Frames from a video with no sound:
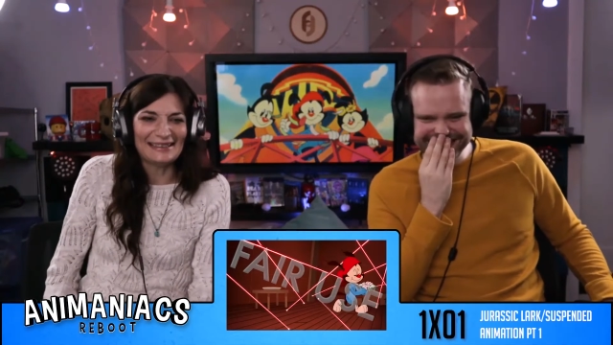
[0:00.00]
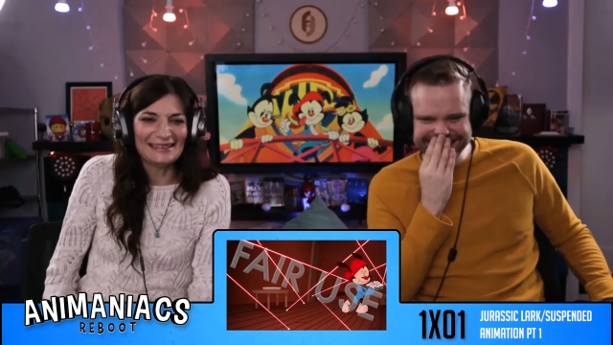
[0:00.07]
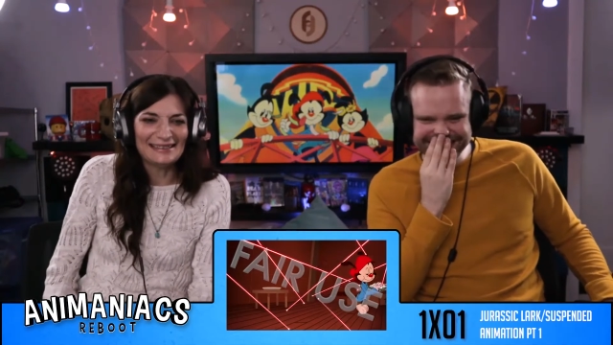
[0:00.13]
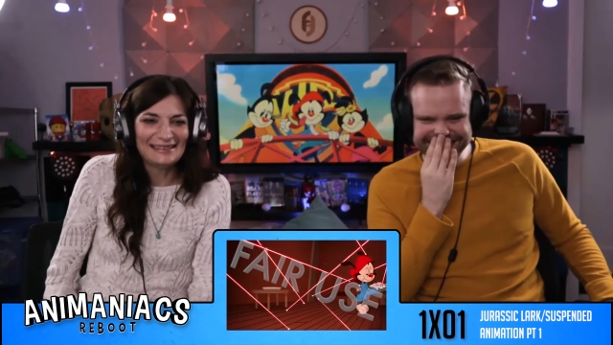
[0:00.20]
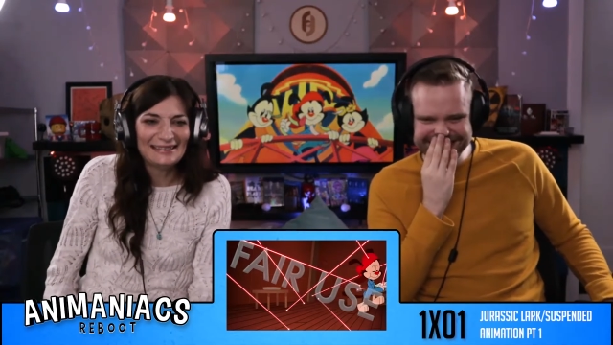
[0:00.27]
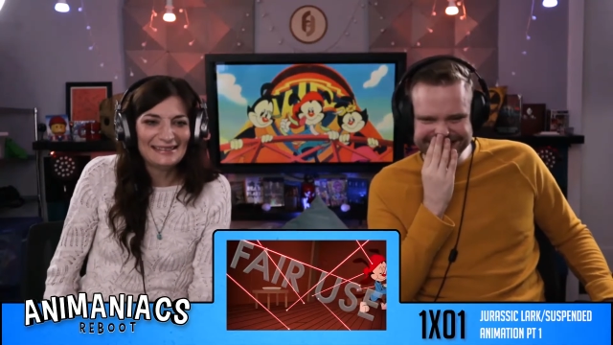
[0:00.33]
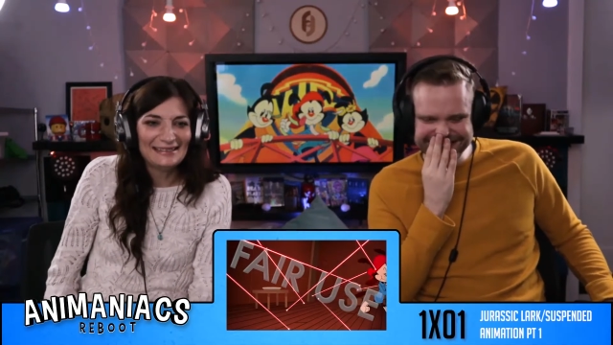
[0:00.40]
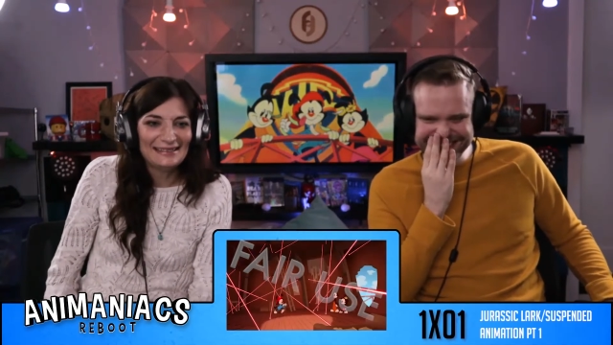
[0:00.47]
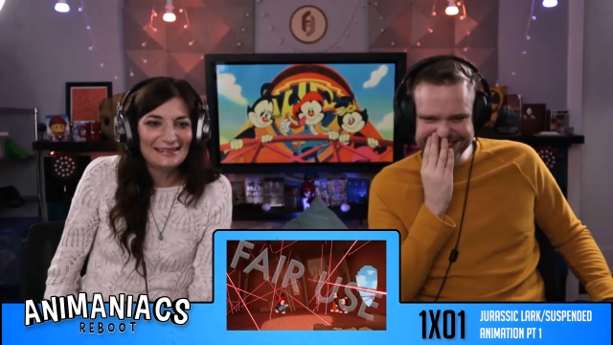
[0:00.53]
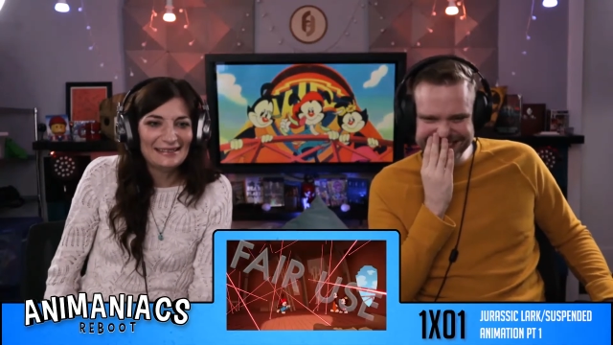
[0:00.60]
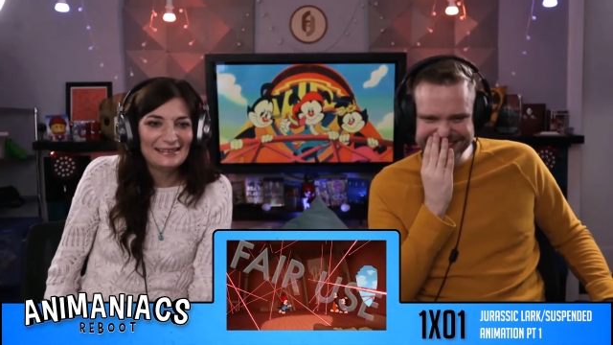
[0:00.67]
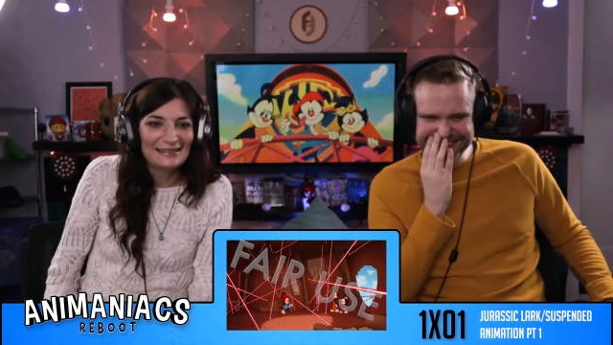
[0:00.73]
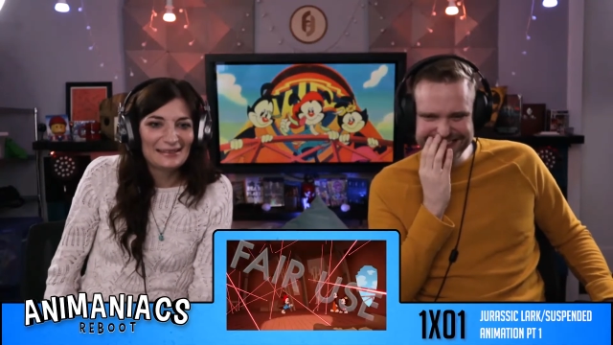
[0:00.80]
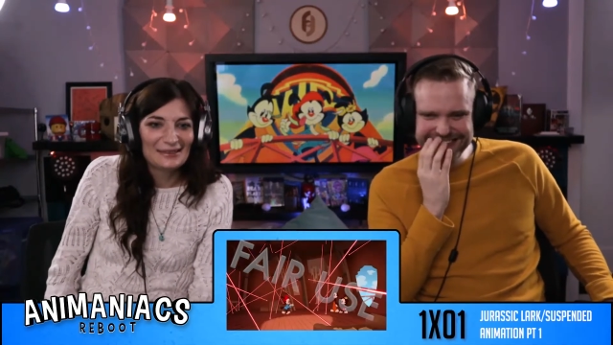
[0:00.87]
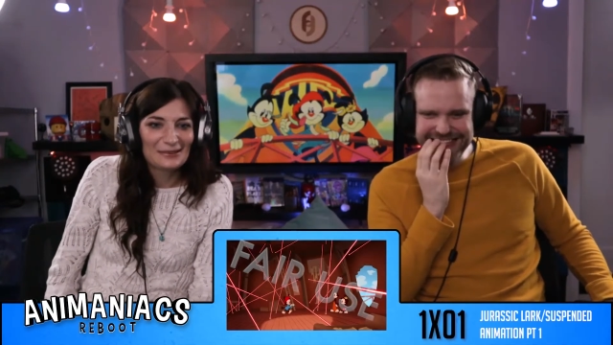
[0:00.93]

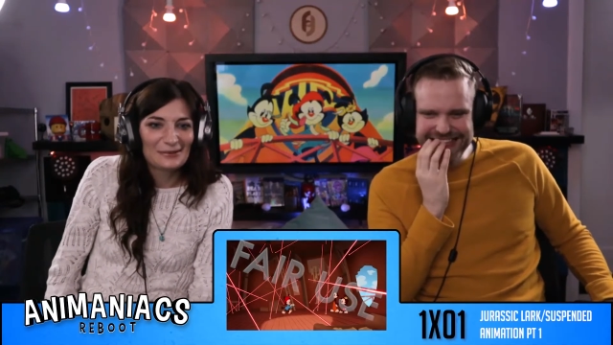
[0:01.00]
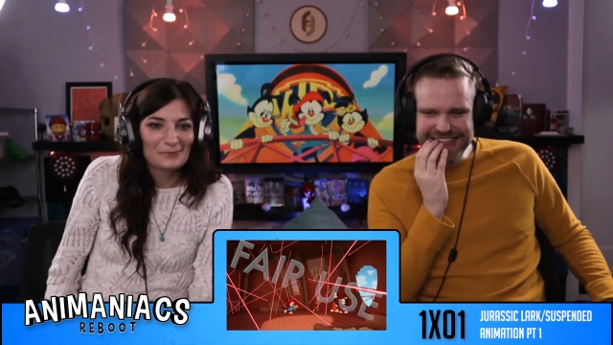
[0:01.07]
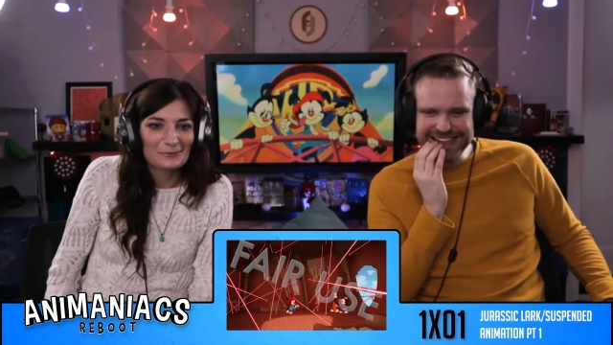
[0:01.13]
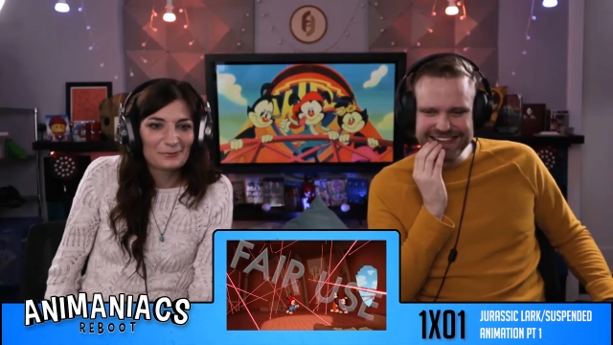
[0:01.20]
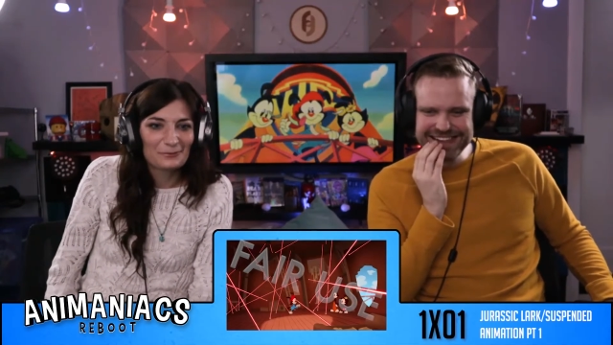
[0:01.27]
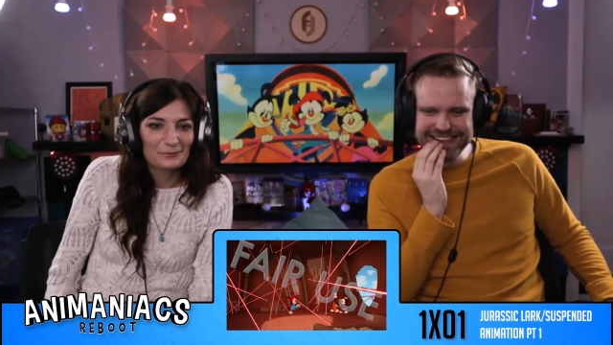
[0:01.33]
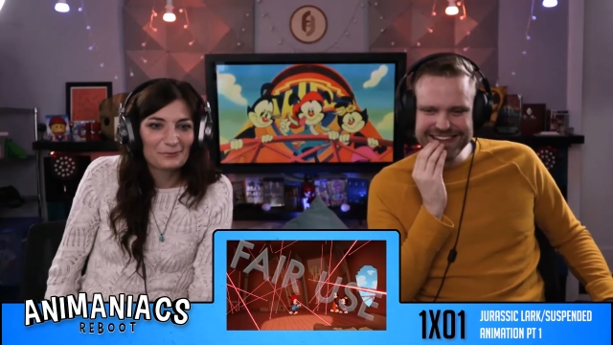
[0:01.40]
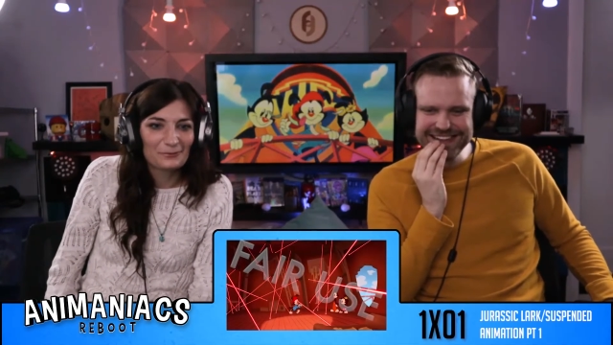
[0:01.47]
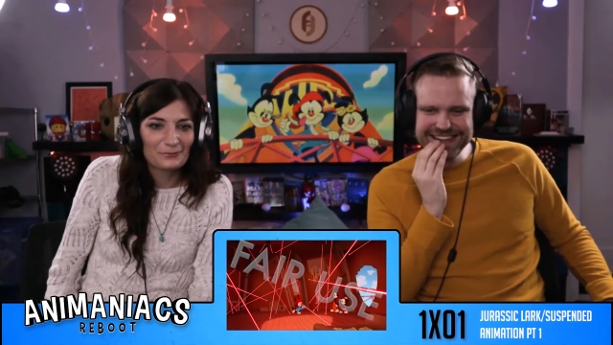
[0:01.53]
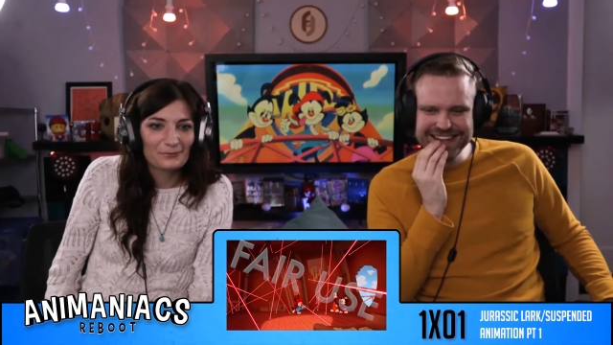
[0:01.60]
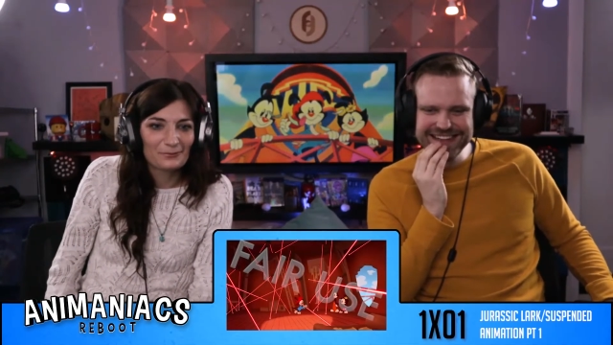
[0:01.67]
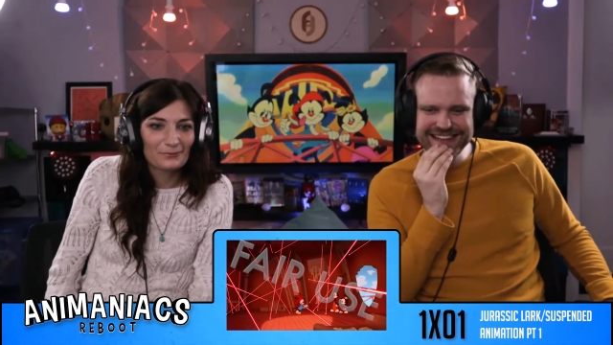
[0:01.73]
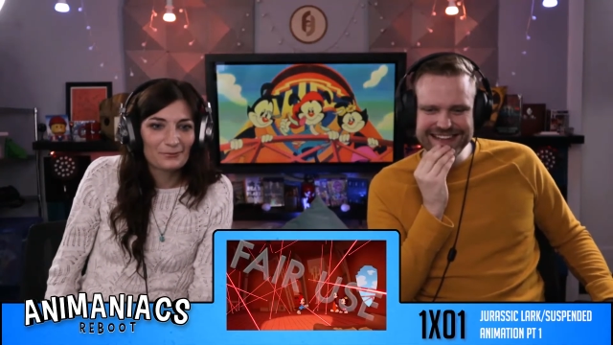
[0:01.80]
Nobody speaks.